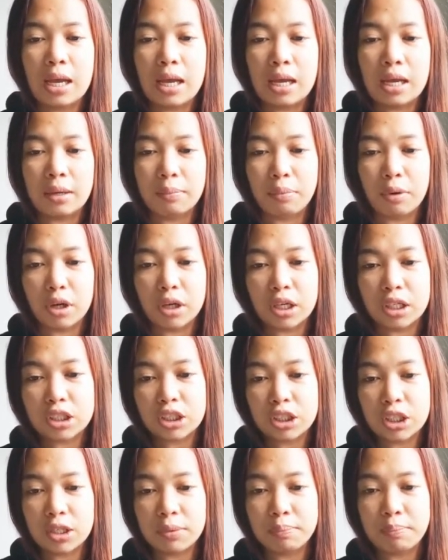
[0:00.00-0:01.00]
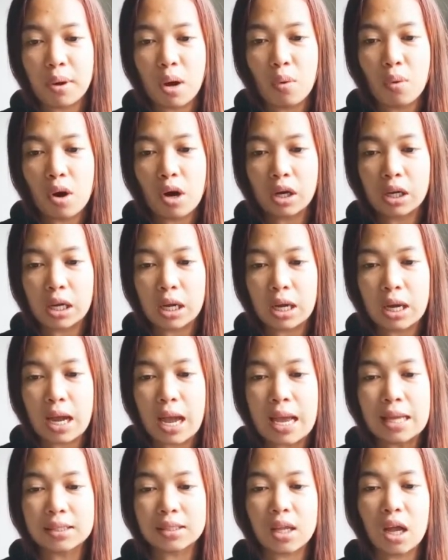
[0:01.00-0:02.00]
in production per worker as